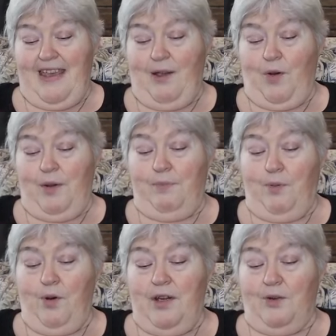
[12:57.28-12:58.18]
At what
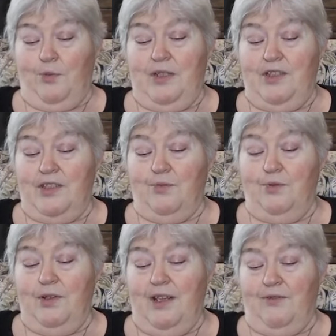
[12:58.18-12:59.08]
point are we just
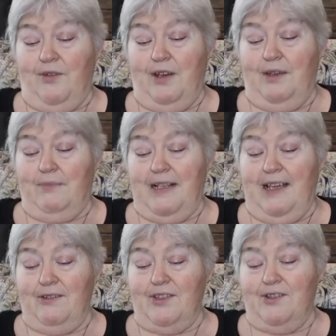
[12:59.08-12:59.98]
rooting for him,
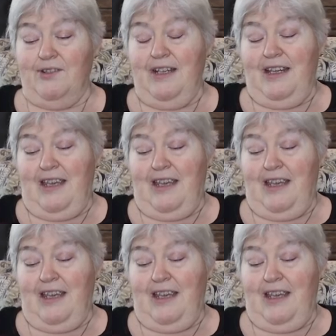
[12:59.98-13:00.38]
announcer